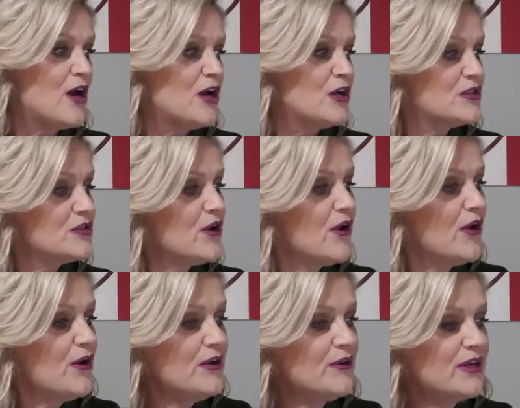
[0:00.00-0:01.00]

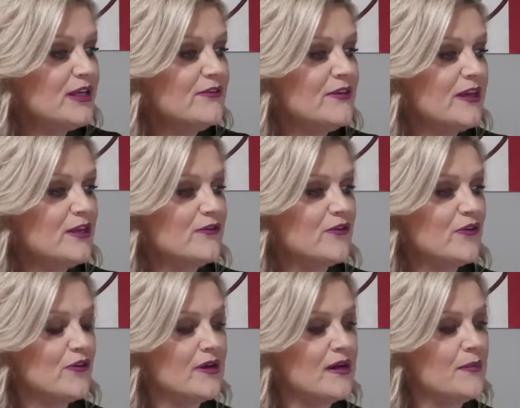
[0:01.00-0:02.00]
So, given that you've
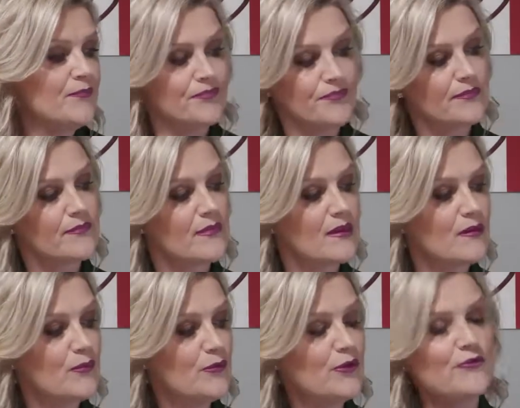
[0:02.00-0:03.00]
got
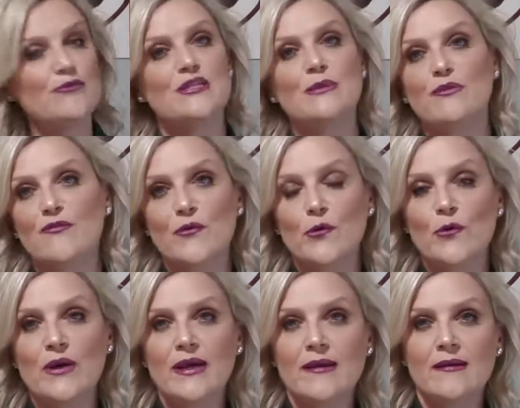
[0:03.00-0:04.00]
beautiful timber
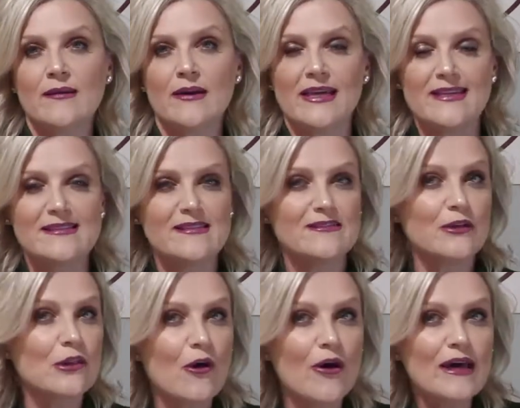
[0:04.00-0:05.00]
flooring, I guess, is
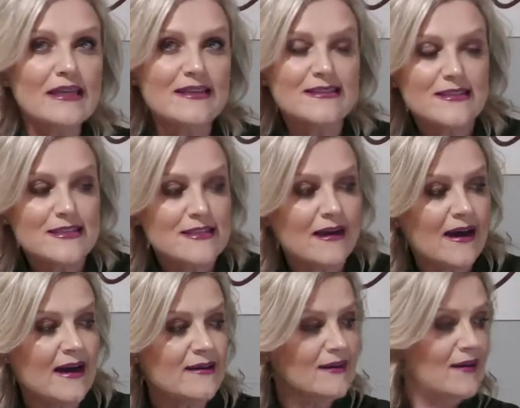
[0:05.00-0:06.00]
it light, is it
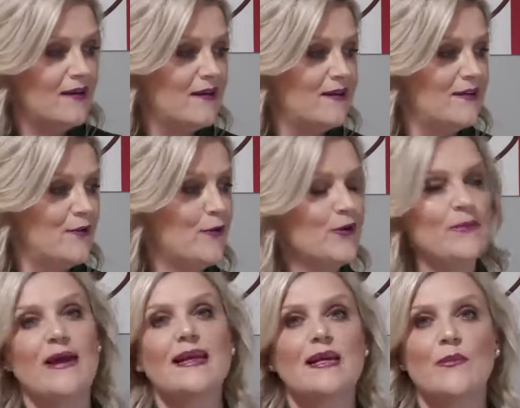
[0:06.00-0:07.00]
dark?
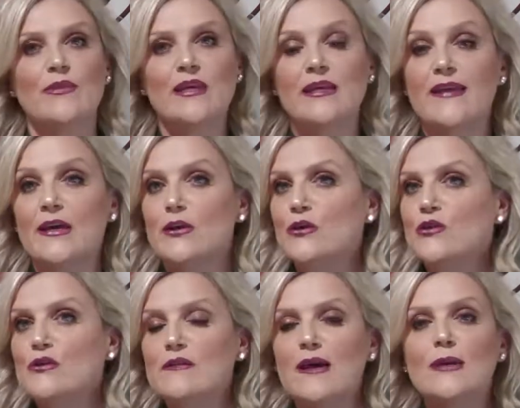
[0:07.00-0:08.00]
Automatically, I'm thinking that you could
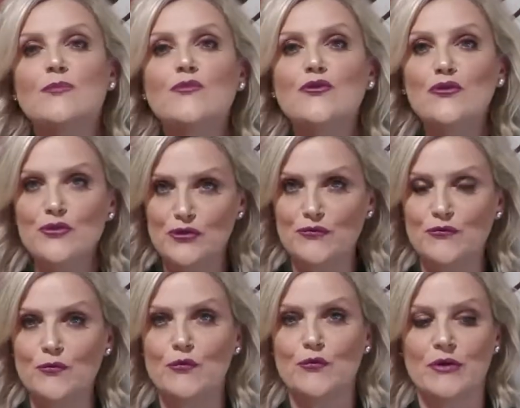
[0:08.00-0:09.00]
use a
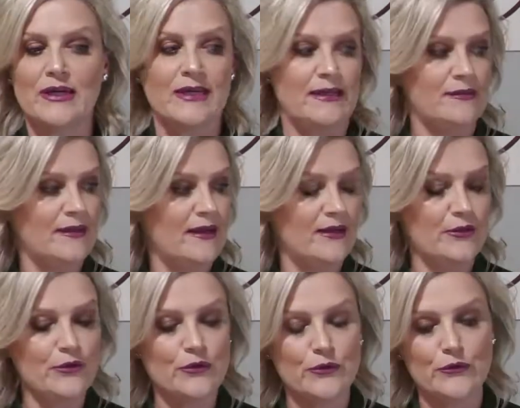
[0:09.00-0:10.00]
beautiful green, and
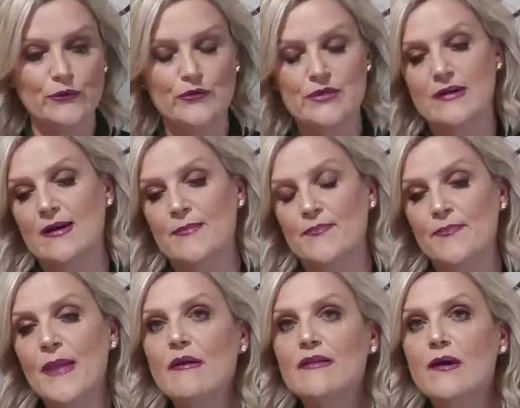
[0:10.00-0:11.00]
you could
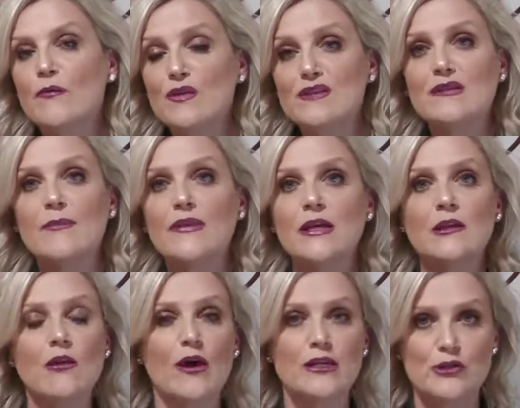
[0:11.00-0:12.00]
marry that with something
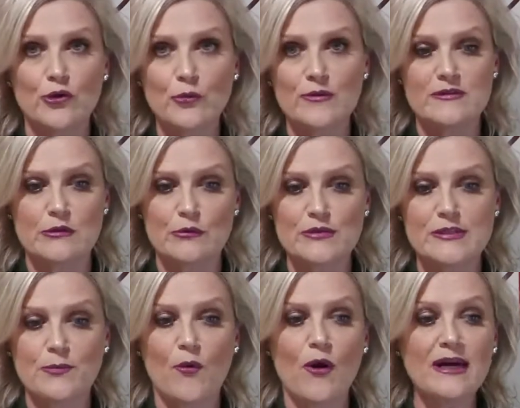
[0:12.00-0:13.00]
like Taubmans
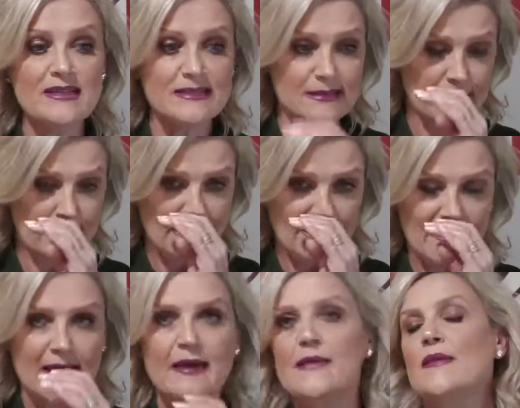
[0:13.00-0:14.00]
Crisp White,
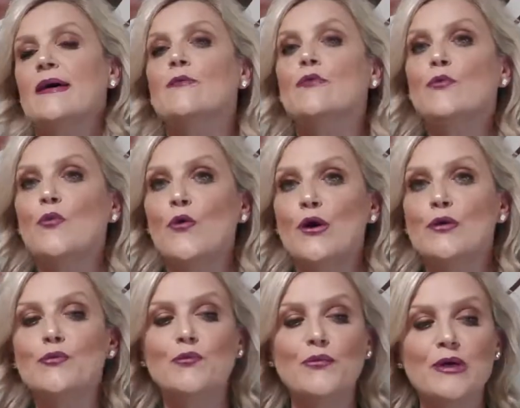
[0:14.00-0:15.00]
and they would work
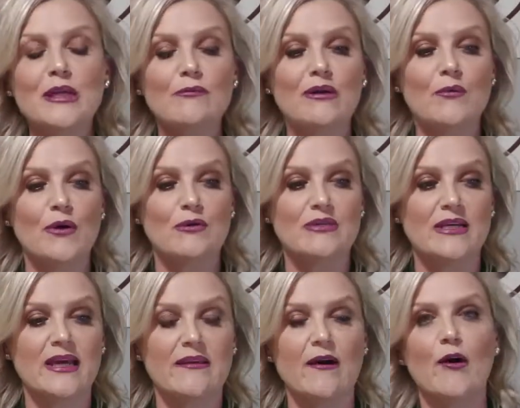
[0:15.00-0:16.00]
really, really well
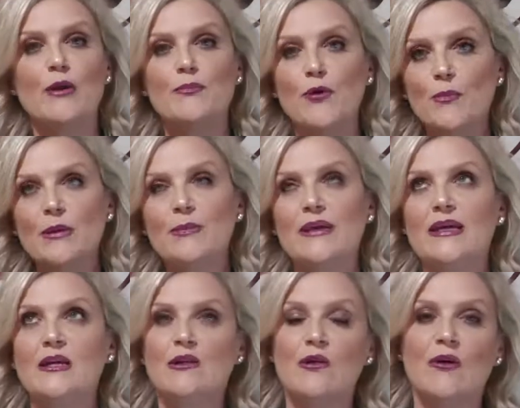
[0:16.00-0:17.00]
together. I'd probably be
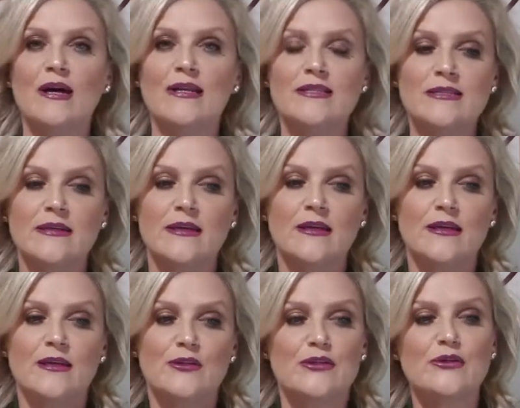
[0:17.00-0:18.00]
inclined
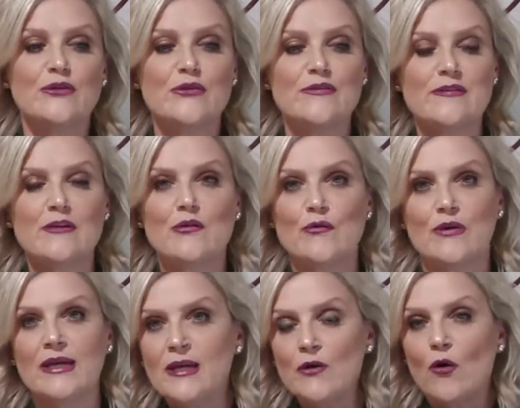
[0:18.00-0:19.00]
to use the
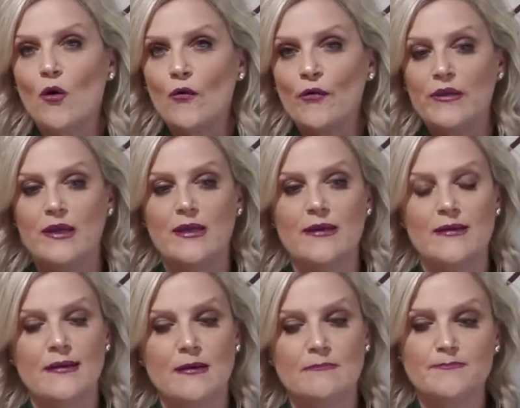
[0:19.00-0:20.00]
green on the
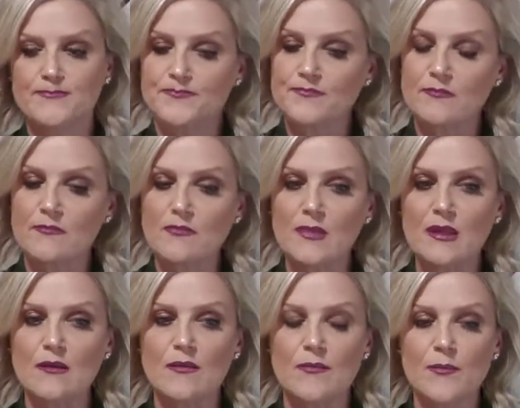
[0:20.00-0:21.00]

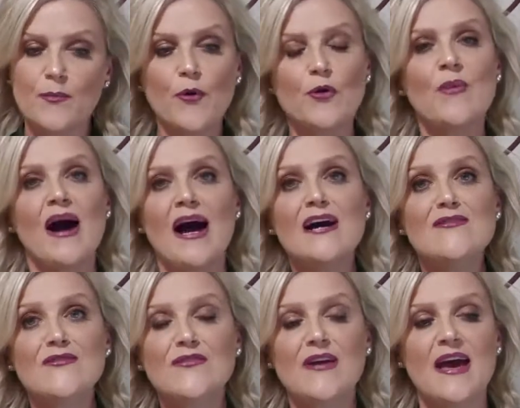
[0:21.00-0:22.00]
bottom
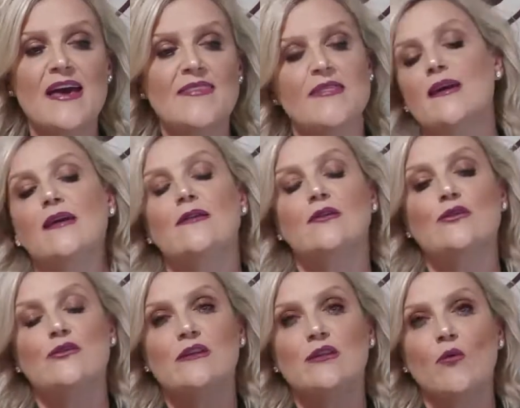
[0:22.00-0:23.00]
half and then
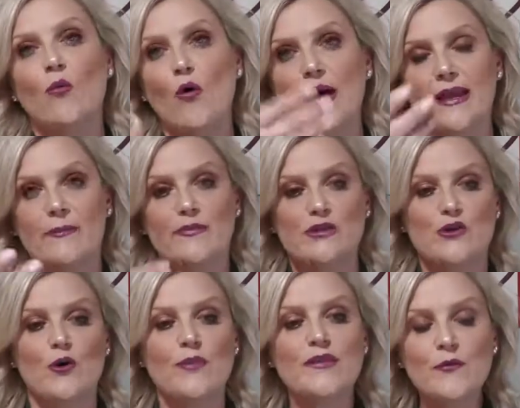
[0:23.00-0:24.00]
using the white up the
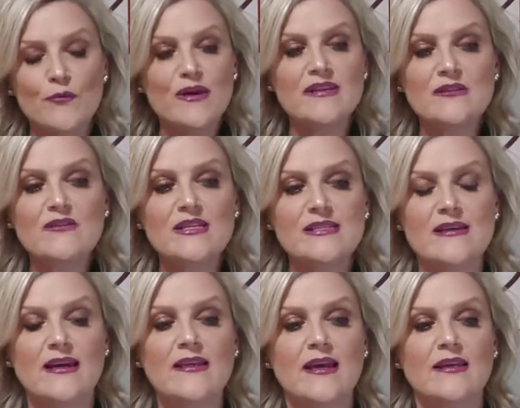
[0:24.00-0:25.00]
top. And the reason I
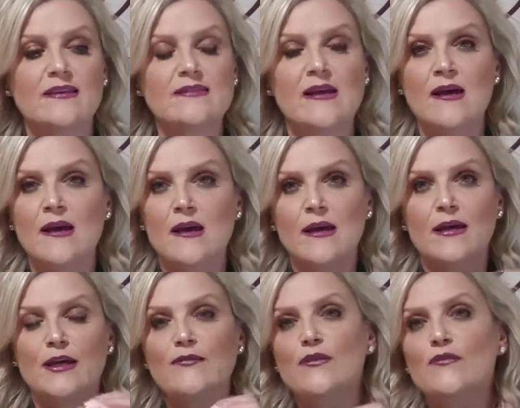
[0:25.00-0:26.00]
say that is,
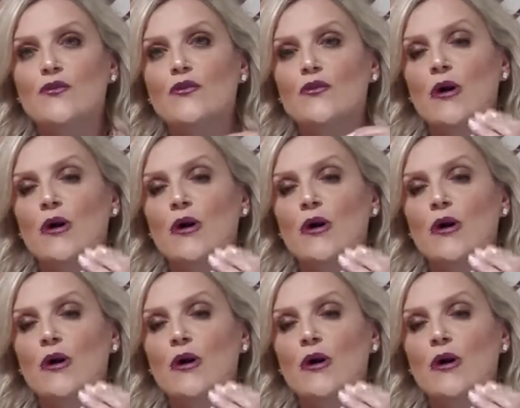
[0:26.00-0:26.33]
if you've got